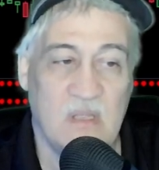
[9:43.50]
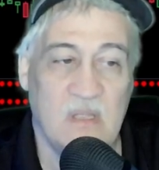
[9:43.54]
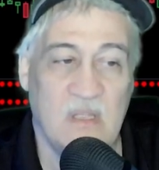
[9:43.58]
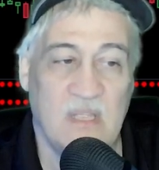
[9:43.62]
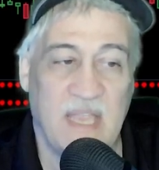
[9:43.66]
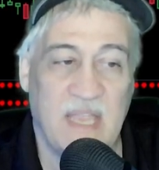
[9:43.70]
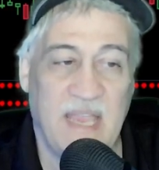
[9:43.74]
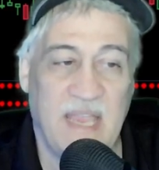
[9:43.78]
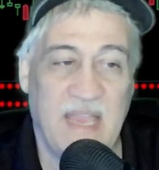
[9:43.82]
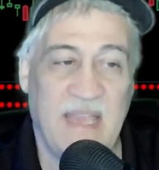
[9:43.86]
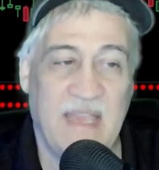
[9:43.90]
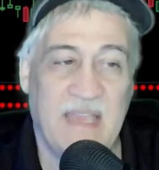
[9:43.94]

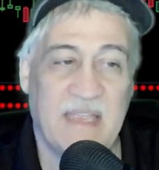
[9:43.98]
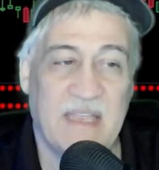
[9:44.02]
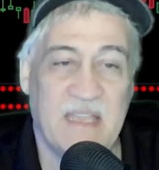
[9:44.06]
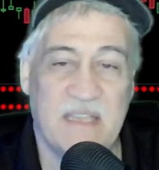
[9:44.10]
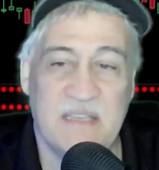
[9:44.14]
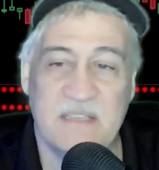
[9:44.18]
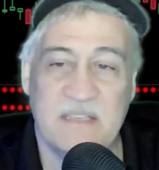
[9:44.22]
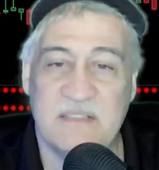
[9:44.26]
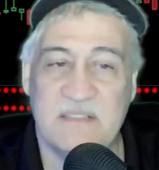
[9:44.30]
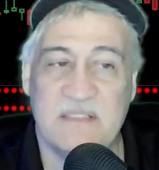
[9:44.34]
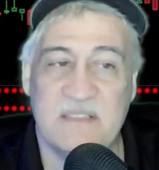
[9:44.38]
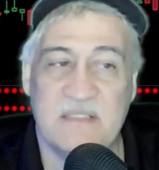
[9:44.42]

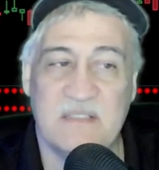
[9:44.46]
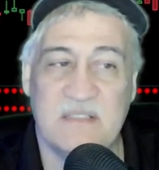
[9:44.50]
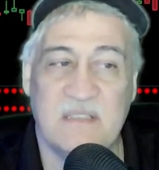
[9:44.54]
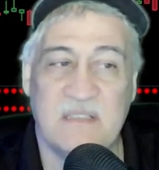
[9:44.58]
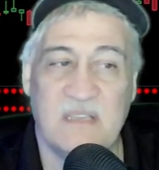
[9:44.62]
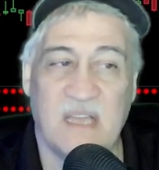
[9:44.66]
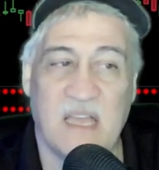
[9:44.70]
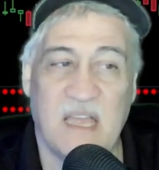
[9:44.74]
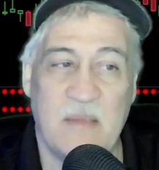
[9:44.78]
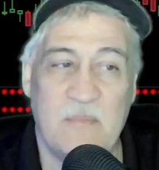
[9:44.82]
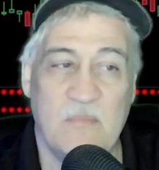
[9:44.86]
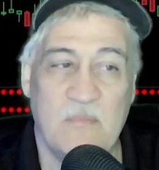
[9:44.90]
And
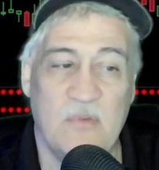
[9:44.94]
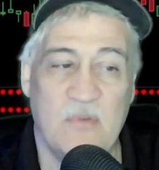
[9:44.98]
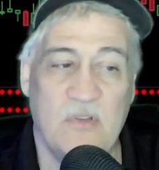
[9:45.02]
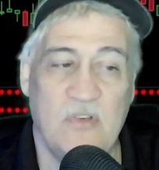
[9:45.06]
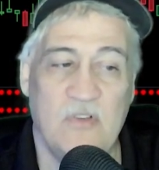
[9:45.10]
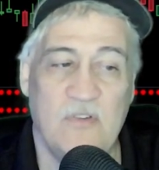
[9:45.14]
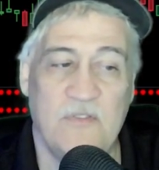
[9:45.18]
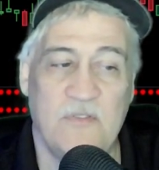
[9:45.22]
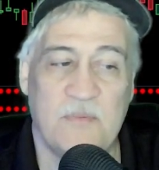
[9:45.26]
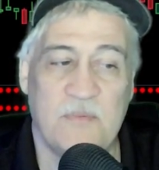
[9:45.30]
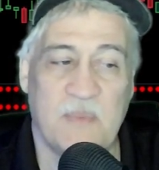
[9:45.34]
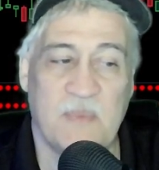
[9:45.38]
I
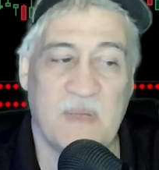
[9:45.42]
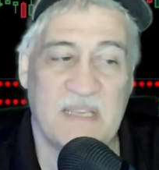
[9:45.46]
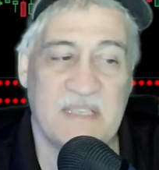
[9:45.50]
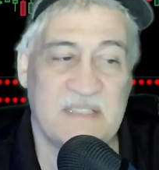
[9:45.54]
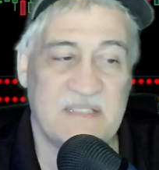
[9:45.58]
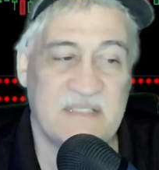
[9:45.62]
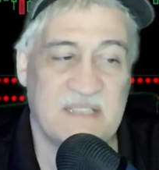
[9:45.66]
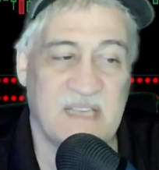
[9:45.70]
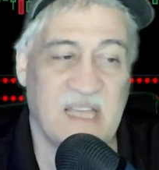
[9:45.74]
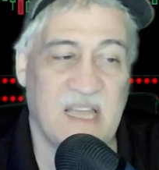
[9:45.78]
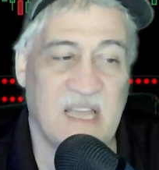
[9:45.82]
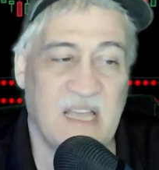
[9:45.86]
moved my
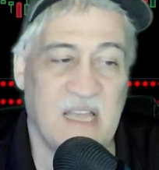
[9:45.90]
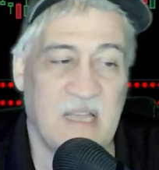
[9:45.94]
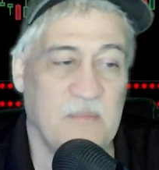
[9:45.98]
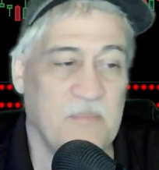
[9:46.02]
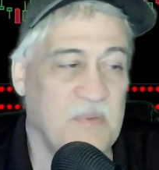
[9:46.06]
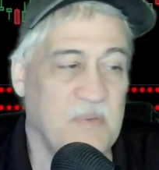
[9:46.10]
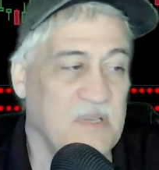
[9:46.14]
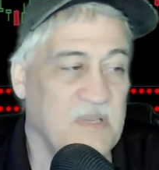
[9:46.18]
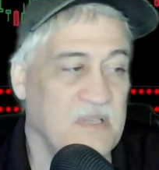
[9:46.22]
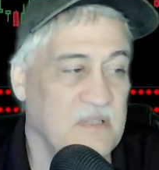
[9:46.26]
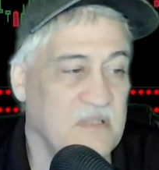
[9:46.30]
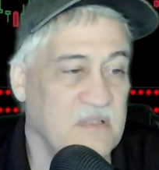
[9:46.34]
stop.
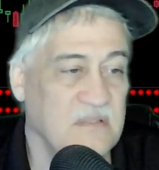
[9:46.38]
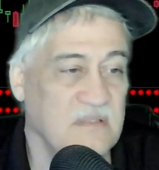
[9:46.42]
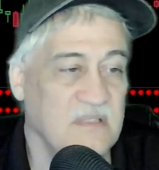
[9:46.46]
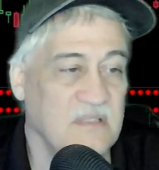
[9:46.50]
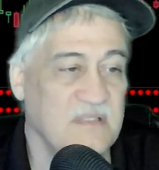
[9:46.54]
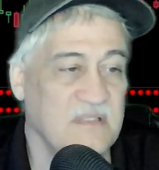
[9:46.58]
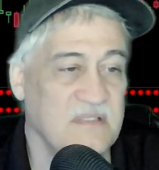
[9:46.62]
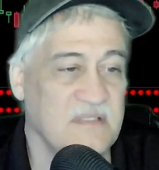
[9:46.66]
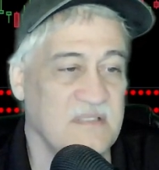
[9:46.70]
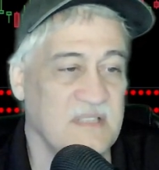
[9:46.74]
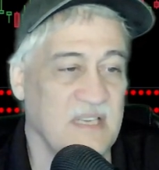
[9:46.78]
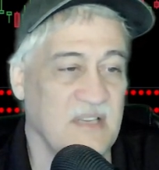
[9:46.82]

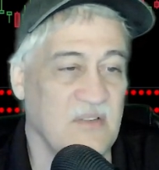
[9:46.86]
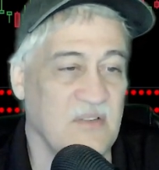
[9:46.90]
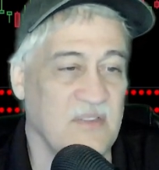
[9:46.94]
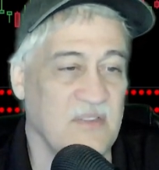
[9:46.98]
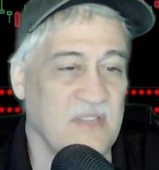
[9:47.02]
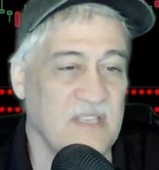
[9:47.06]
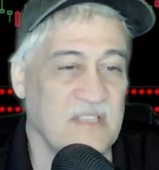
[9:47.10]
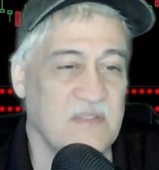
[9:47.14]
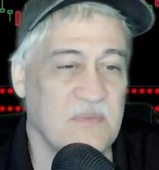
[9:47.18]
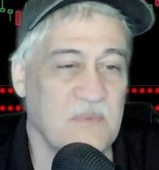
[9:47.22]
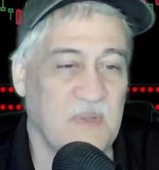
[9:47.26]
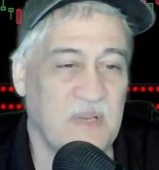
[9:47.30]
Let's see, on
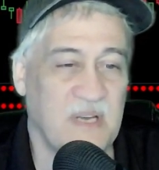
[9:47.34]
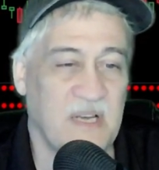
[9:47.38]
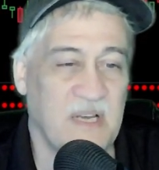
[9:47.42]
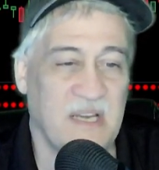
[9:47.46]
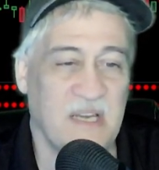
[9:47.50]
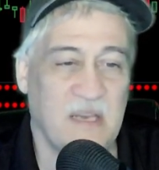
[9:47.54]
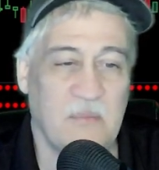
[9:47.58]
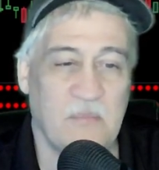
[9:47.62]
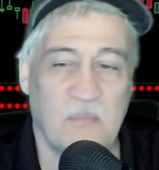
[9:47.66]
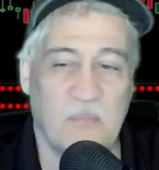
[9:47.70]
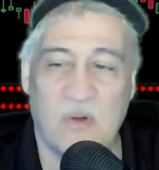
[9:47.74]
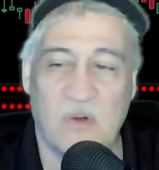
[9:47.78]
this one, I
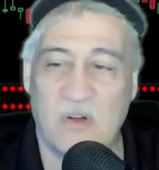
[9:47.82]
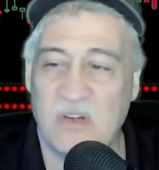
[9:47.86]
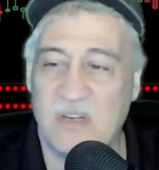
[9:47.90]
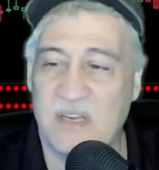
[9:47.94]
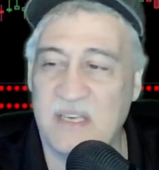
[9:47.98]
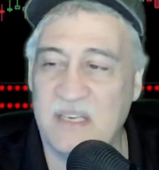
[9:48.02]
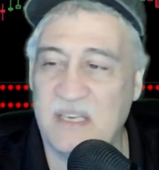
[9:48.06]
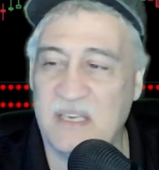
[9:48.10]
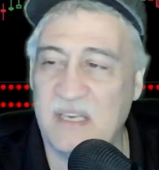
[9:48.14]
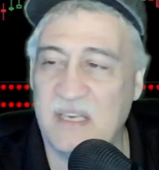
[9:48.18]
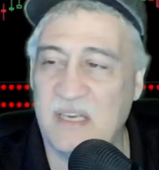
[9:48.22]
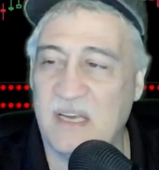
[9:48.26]
didn't mark
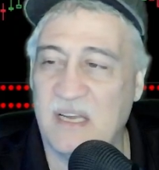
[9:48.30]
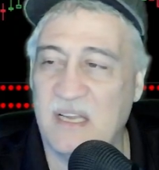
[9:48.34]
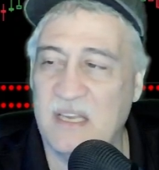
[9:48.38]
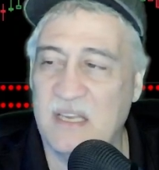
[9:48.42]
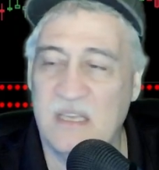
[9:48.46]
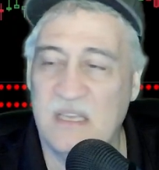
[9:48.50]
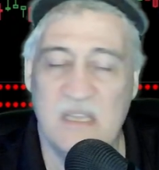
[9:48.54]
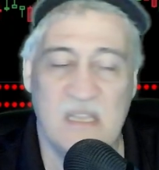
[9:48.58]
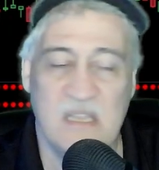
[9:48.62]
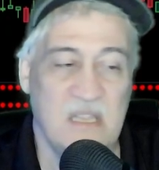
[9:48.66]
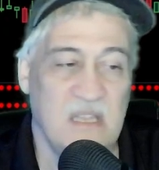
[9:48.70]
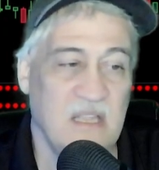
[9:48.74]
it, did I?
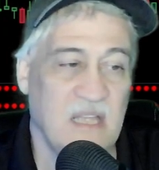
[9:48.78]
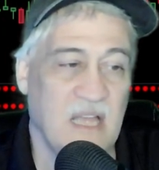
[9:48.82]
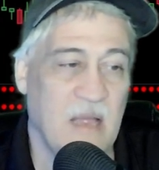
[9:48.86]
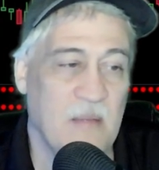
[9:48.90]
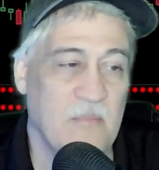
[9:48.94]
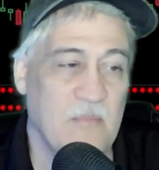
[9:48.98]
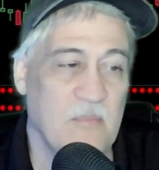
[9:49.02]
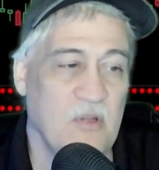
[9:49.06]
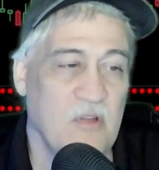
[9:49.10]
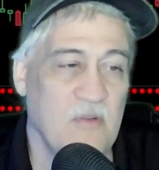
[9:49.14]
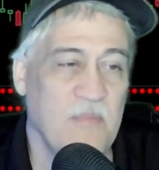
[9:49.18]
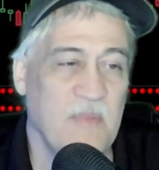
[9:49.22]
I
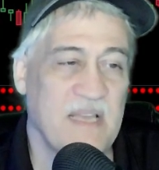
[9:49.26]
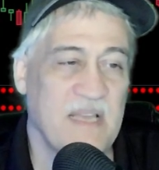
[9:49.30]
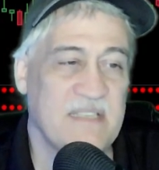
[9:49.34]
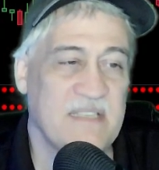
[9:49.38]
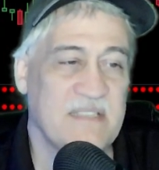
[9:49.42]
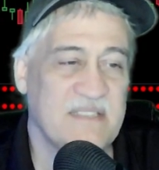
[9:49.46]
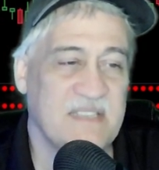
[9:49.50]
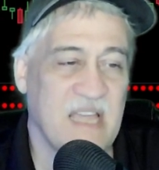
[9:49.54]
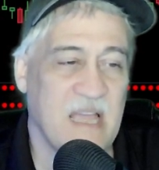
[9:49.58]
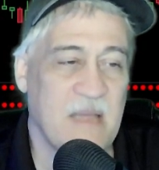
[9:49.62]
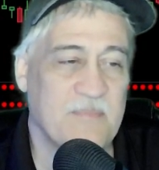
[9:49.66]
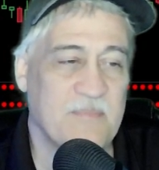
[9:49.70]
moved my
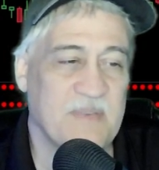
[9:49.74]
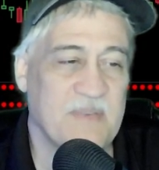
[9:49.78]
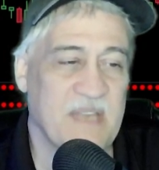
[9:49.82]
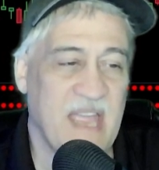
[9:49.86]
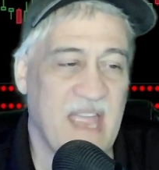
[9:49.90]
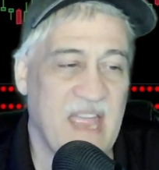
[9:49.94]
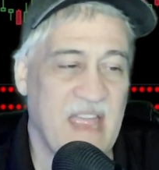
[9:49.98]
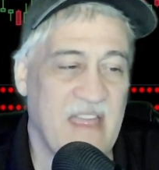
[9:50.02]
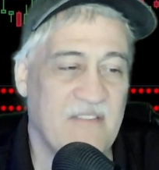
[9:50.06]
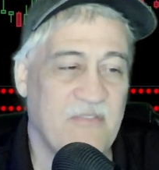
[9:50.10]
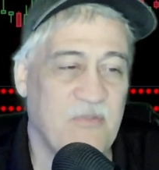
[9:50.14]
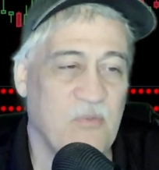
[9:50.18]
stop to
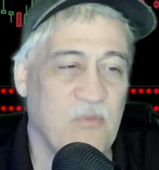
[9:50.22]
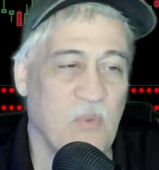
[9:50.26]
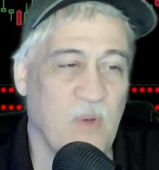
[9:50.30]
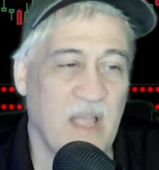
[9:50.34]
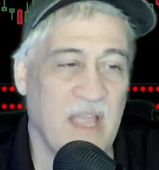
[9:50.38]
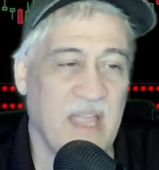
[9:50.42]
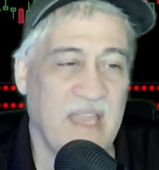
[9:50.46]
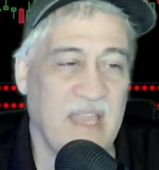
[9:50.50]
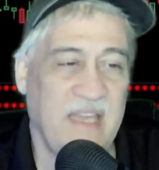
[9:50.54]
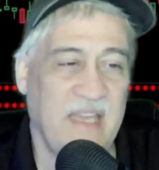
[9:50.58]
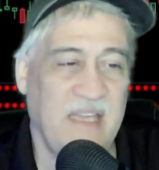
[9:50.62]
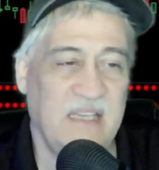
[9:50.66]

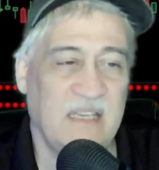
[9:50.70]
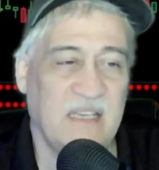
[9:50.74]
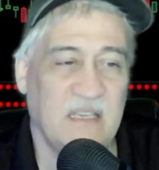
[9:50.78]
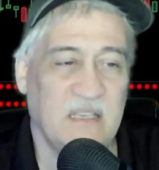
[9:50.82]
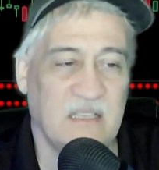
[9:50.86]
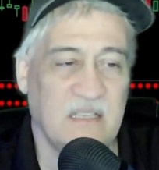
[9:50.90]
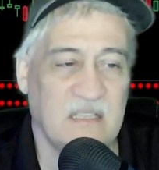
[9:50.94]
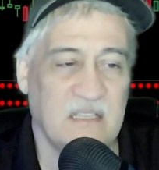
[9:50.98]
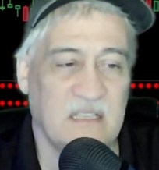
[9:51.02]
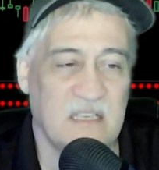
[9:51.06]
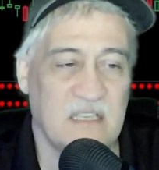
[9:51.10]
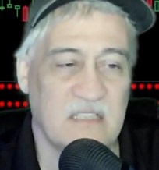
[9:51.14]
halfway
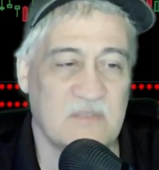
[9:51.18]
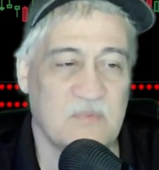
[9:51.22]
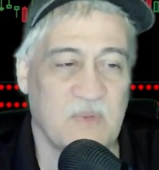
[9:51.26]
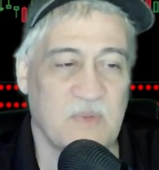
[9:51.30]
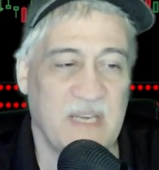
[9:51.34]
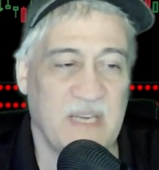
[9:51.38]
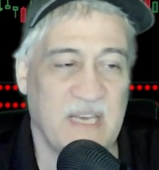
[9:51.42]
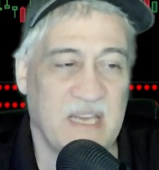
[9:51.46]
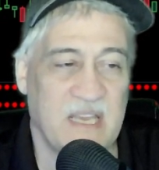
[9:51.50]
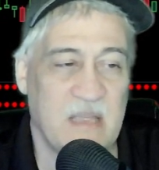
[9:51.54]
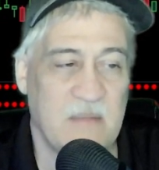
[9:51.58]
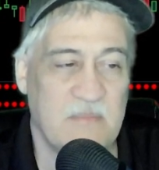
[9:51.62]
because when
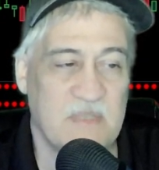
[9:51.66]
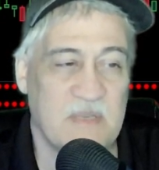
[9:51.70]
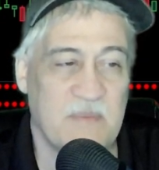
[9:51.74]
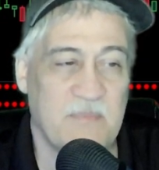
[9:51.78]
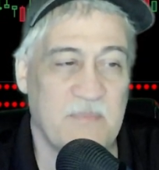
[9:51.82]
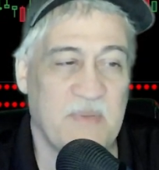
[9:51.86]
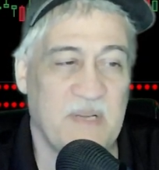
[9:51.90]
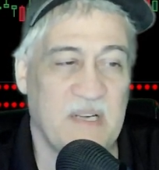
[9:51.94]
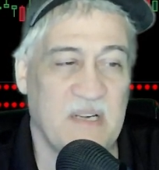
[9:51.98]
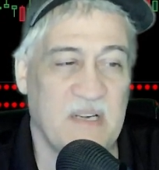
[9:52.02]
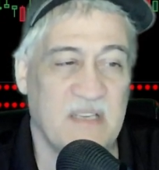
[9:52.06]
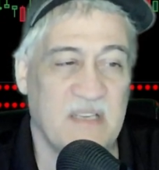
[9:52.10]
it comes up
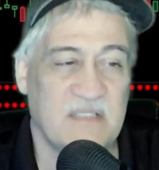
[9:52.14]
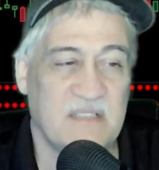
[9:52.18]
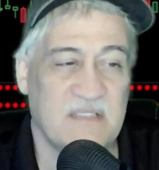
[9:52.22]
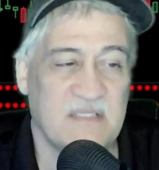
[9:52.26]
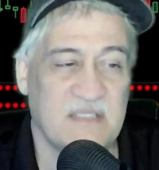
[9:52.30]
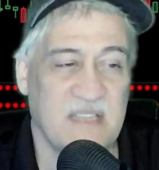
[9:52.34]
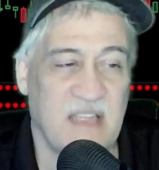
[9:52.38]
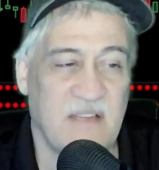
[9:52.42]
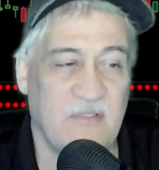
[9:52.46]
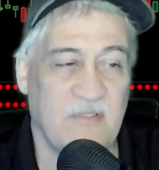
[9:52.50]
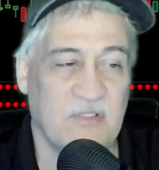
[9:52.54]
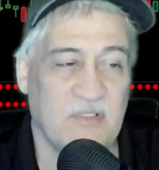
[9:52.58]
here and it's
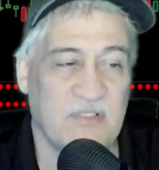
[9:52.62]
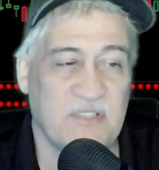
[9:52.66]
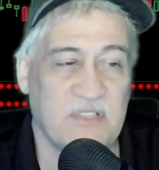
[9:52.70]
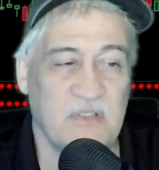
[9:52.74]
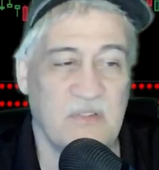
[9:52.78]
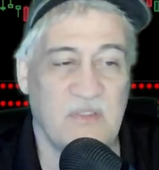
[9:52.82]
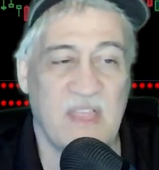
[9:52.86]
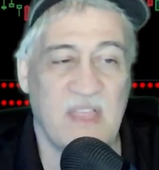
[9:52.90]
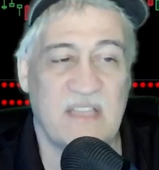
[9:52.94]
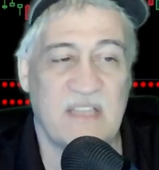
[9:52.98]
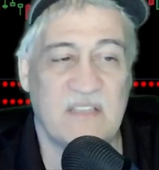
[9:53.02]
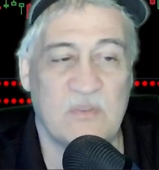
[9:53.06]
level 2,
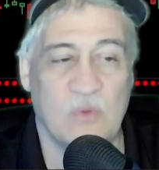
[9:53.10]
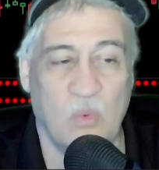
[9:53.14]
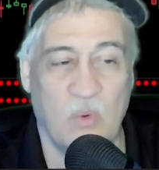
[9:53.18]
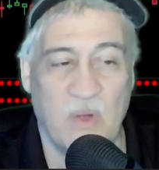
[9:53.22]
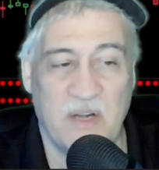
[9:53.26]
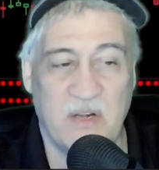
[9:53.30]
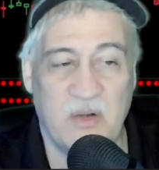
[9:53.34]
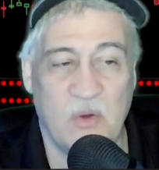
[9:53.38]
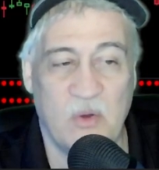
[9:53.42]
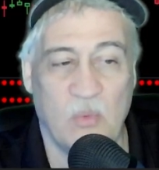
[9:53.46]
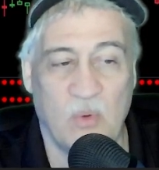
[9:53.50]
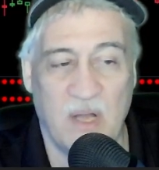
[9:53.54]
that's
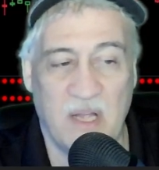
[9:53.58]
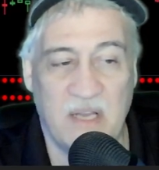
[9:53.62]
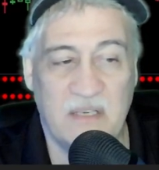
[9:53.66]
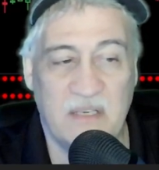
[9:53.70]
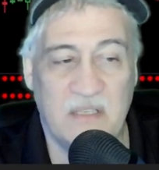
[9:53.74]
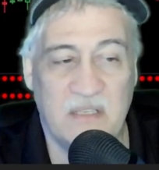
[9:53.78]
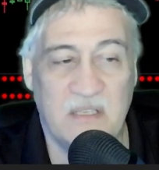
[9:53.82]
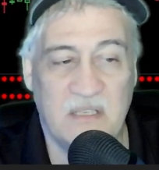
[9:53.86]
1-to-1.